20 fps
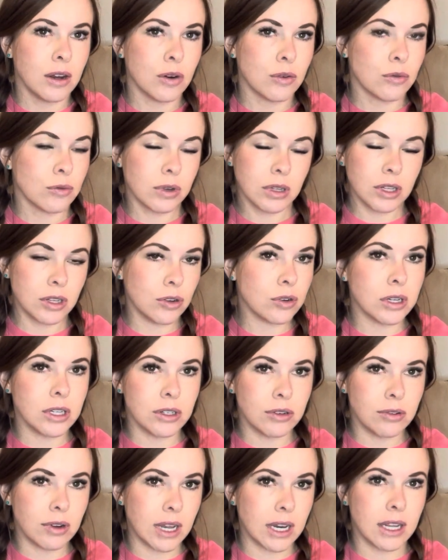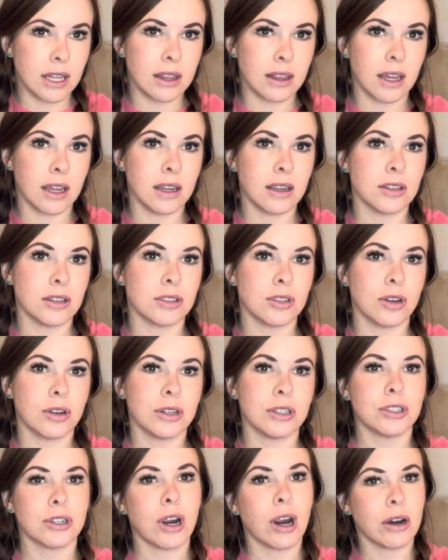Really, you can do anything as long
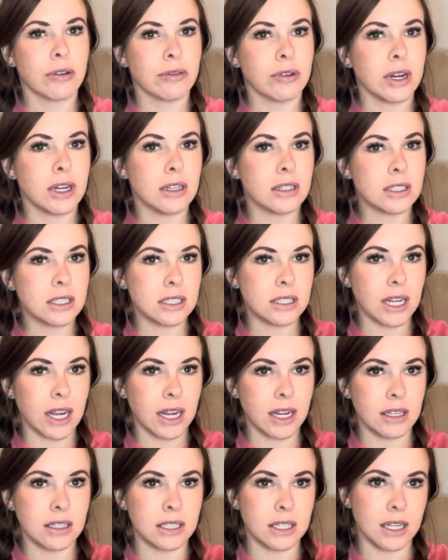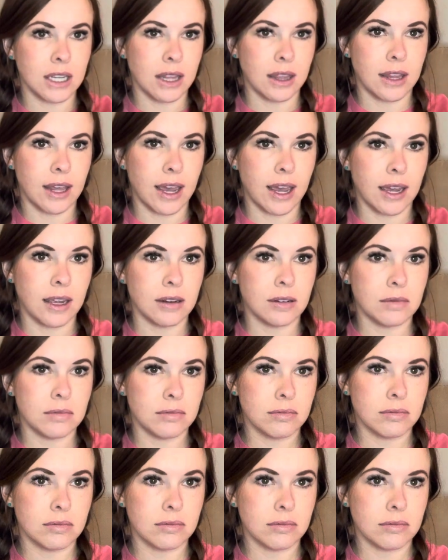as your heart rate stays in
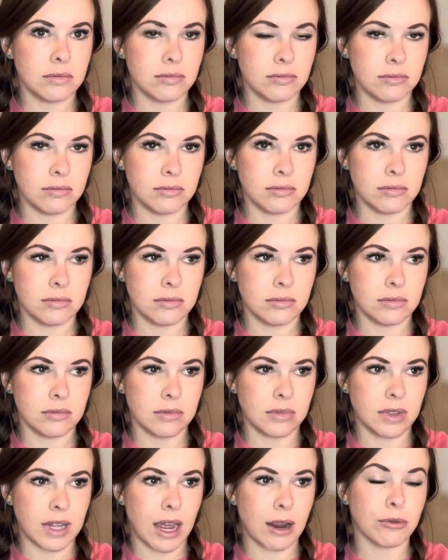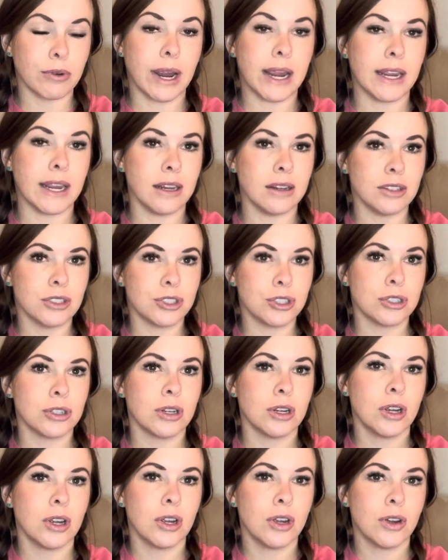that range
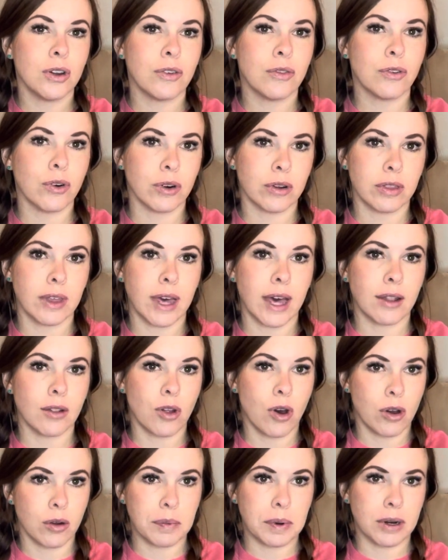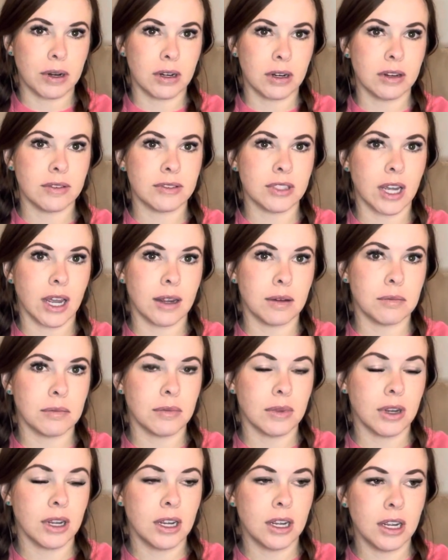for that long period of time.
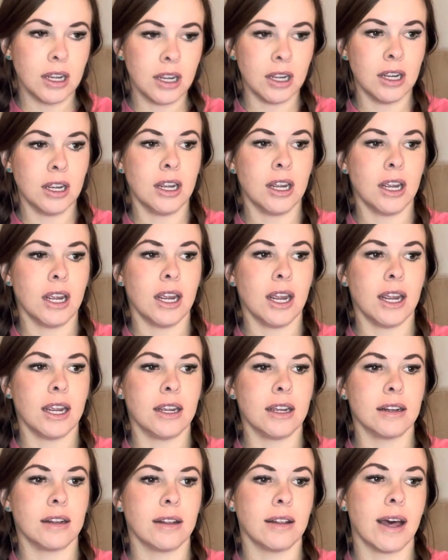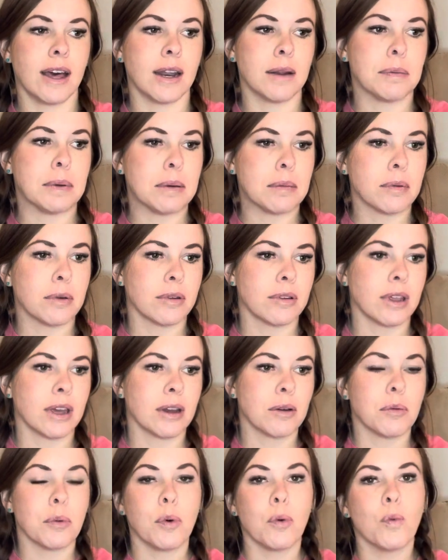And a lot of people are like,
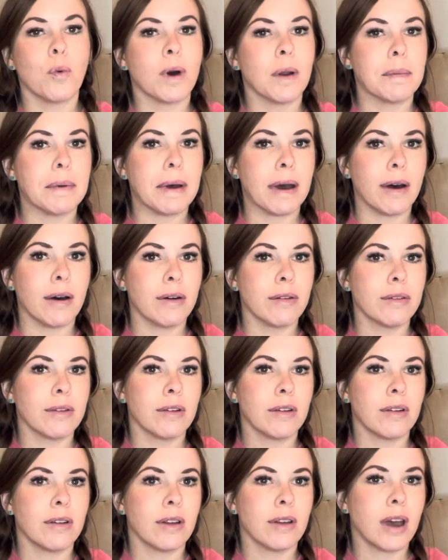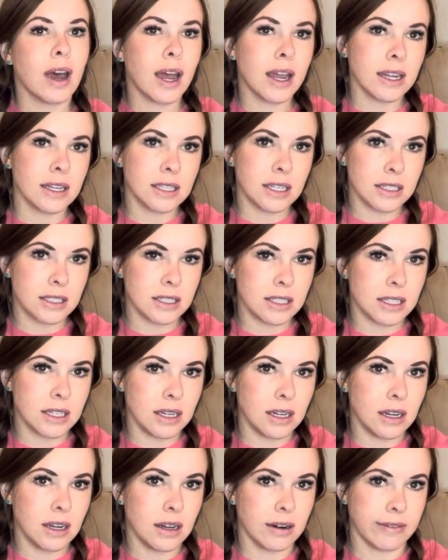well, what about high
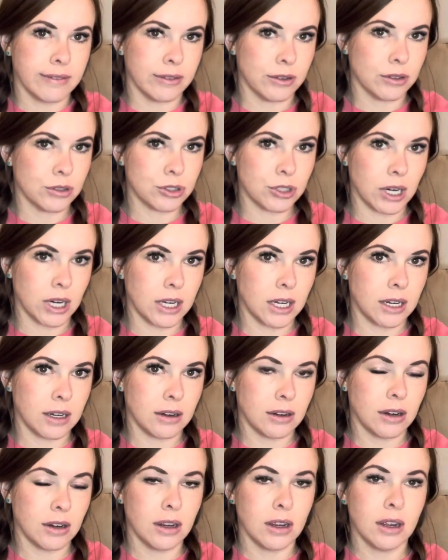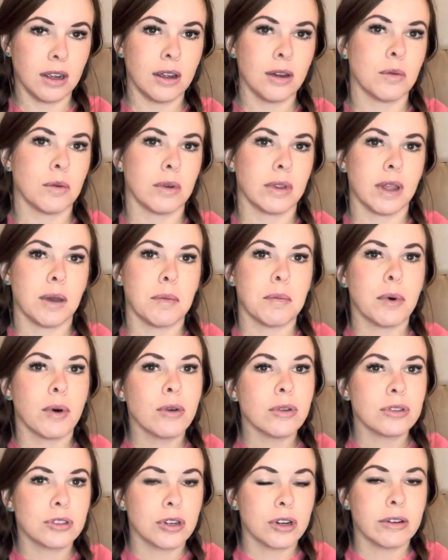intensity interval training? Well, they
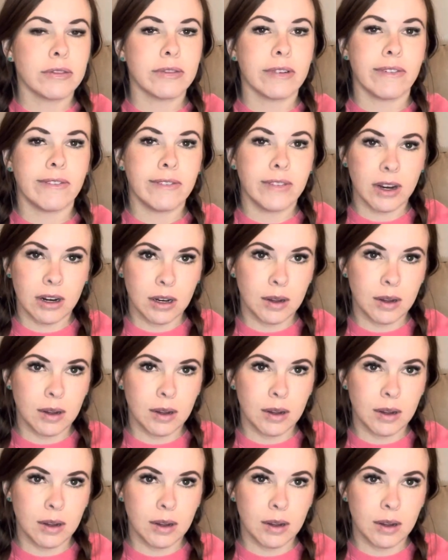both serve a very